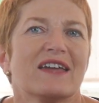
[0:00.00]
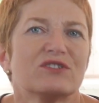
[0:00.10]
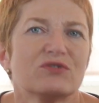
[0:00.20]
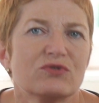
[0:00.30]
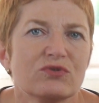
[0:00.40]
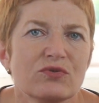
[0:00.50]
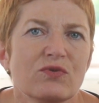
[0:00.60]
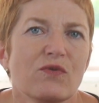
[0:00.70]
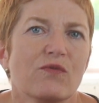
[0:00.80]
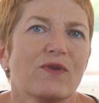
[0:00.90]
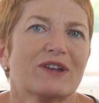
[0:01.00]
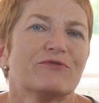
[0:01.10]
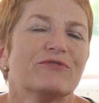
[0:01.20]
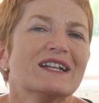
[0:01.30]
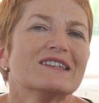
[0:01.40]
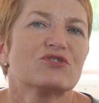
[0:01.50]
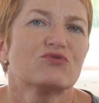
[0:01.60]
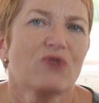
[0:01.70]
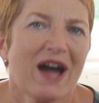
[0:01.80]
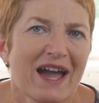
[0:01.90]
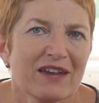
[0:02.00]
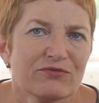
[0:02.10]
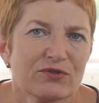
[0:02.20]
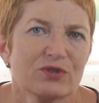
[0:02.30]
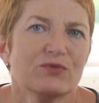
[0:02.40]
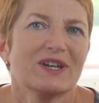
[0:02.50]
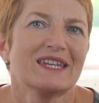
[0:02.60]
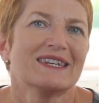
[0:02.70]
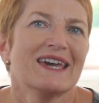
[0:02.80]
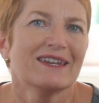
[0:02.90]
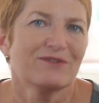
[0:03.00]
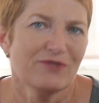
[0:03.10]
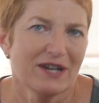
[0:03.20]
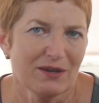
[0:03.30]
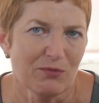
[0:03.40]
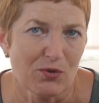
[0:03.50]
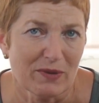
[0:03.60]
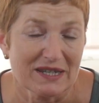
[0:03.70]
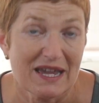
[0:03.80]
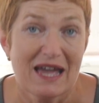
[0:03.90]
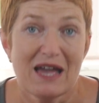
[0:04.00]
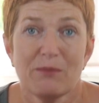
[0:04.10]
and to do what feels right for you in that very moment.